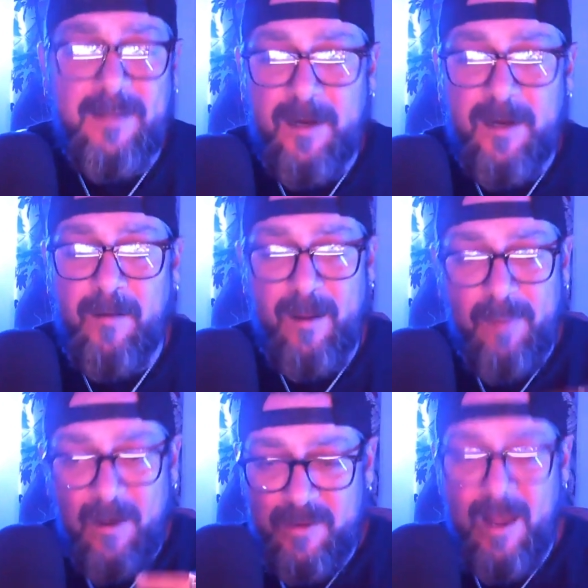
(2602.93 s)
literally
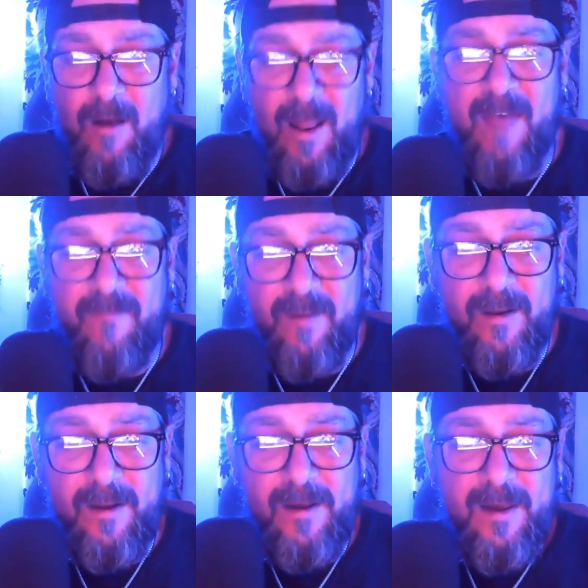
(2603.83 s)
bust out laughing.
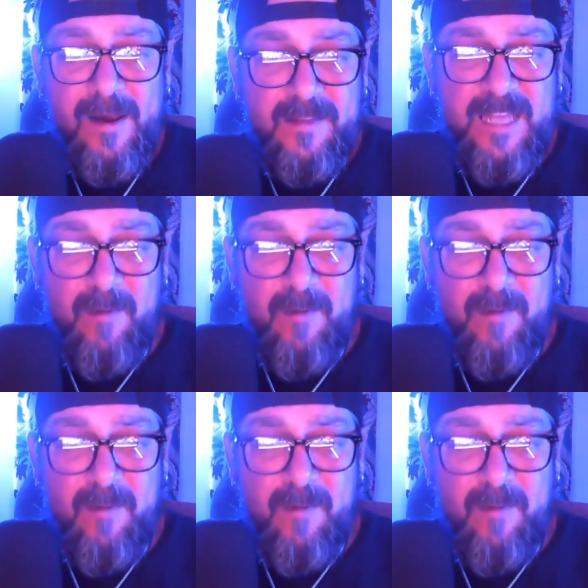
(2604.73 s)
Them,